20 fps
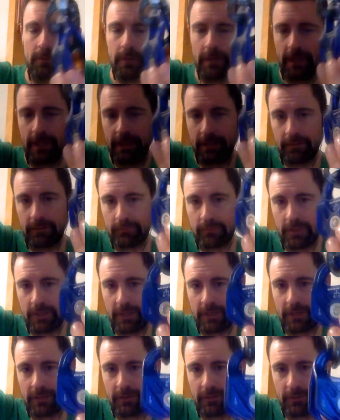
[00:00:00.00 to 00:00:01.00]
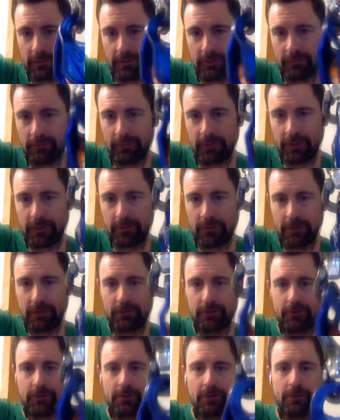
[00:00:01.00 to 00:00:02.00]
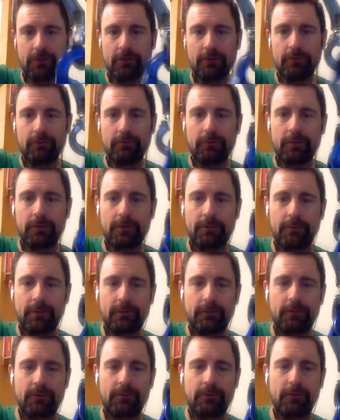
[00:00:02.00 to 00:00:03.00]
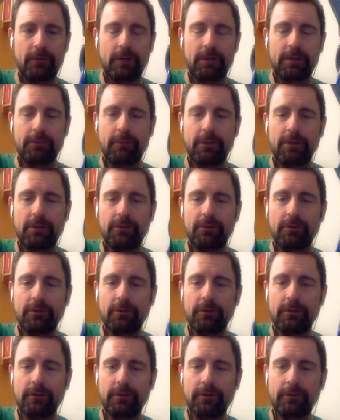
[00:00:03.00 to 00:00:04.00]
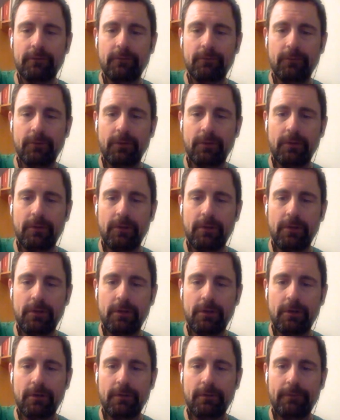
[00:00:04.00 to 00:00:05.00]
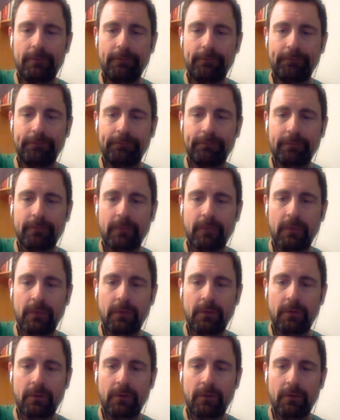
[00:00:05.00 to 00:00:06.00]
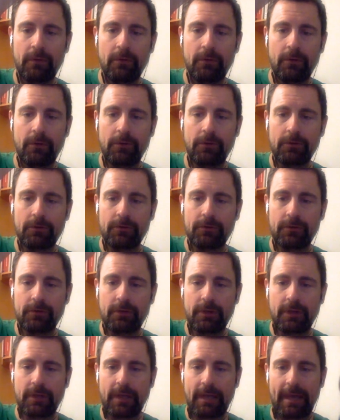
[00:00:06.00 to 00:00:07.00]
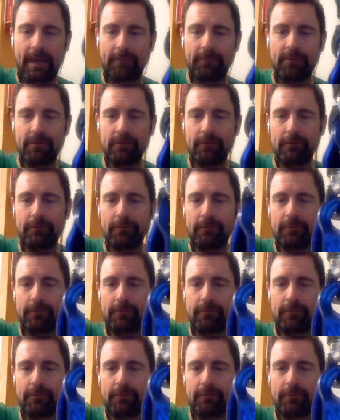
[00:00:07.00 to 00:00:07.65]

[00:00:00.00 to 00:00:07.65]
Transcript: And yeah, another configuration here. I forgot to mention earlier with the, you can just capture